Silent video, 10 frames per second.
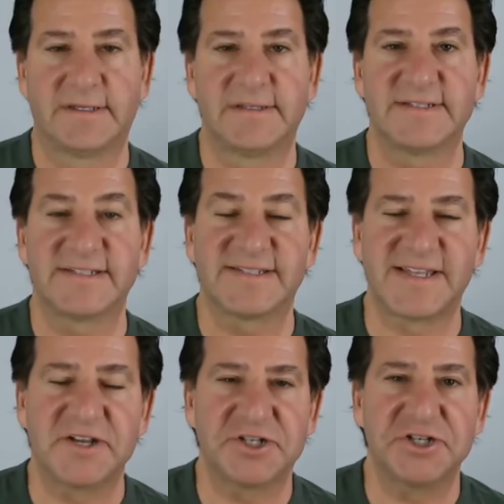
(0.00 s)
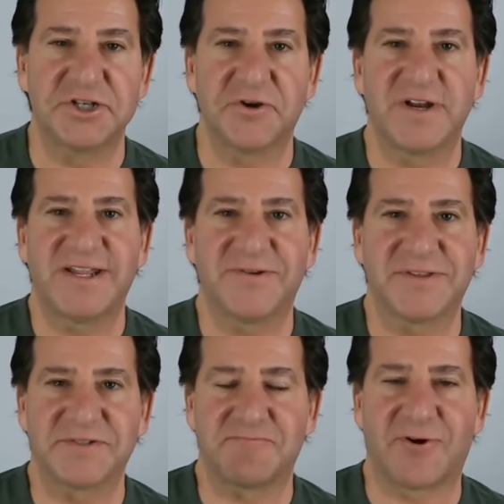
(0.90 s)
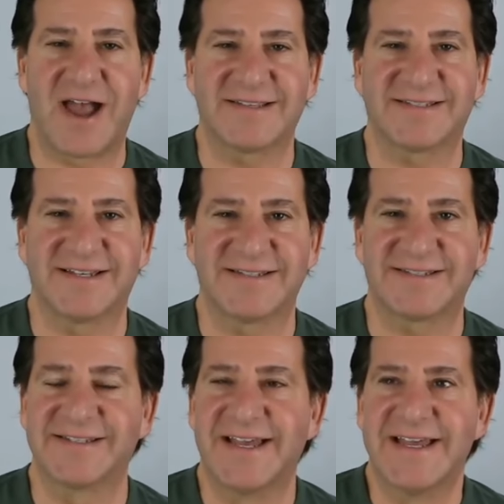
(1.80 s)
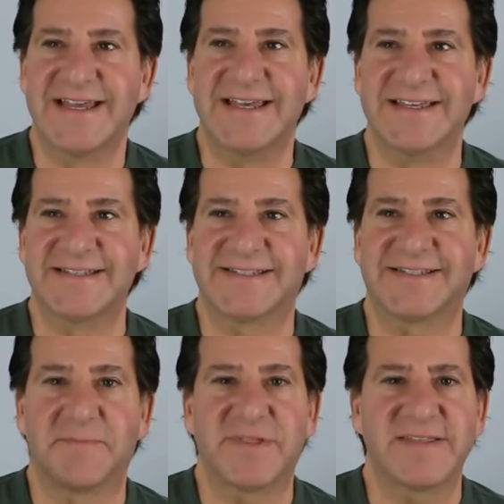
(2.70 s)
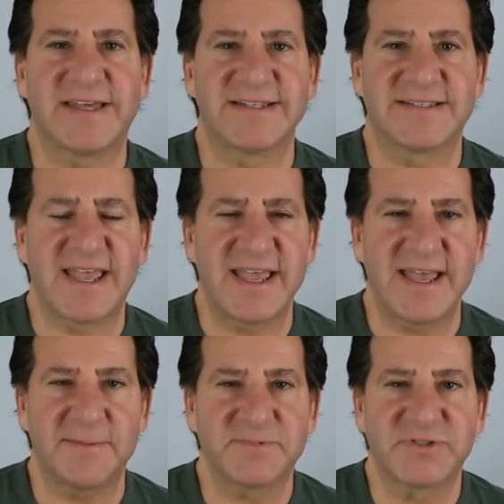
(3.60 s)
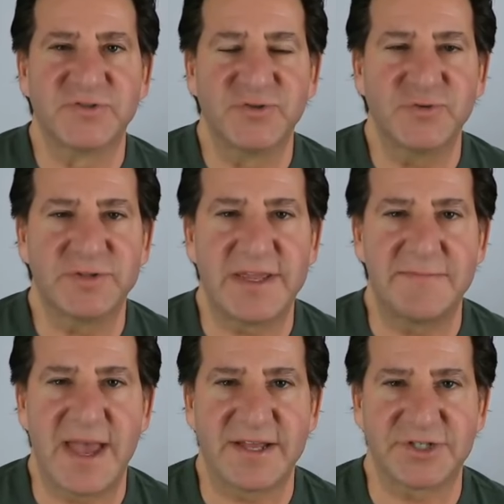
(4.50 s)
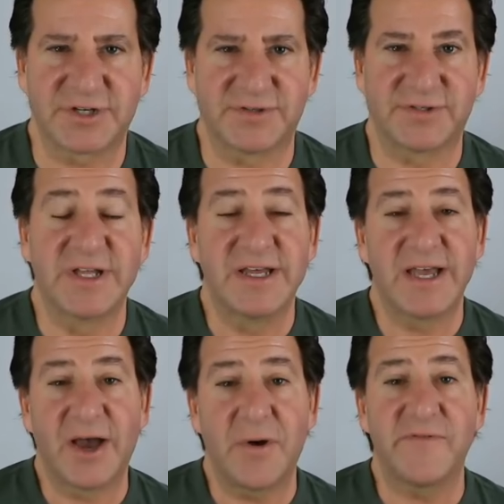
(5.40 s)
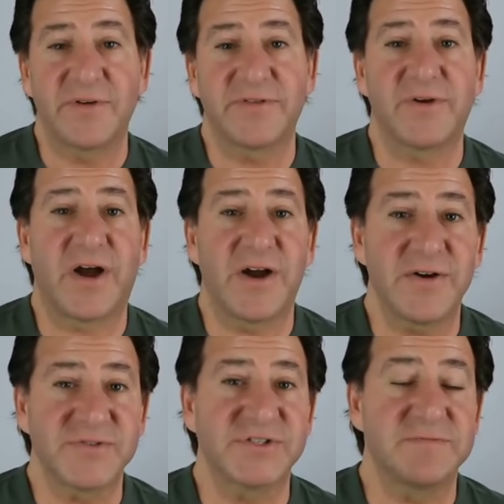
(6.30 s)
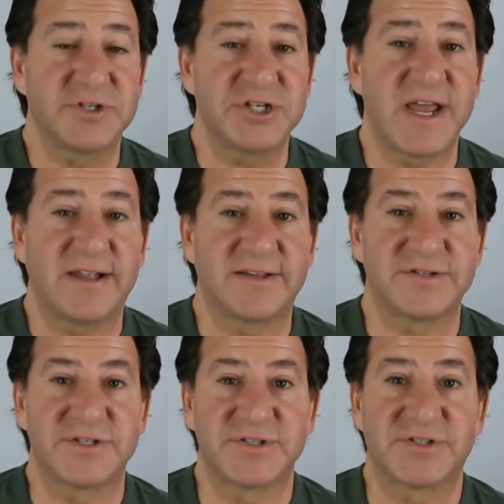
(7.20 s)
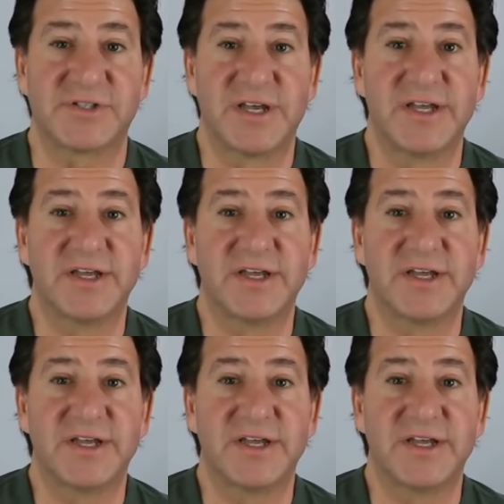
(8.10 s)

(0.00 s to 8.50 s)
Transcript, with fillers: This ascension journey or this process is something that is absolutely magical. However, there are some challenges